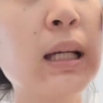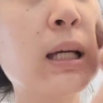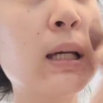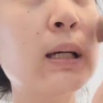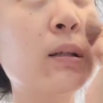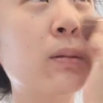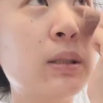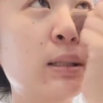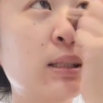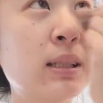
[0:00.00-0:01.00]
and I get
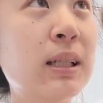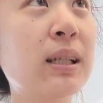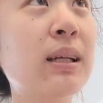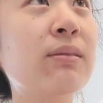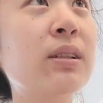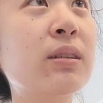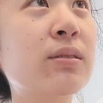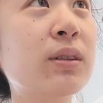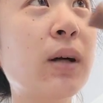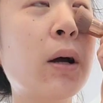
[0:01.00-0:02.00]
greasy again after a
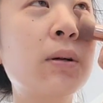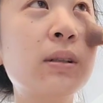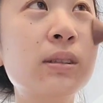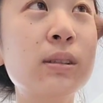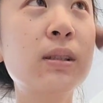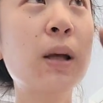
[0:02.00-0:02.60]
few hours.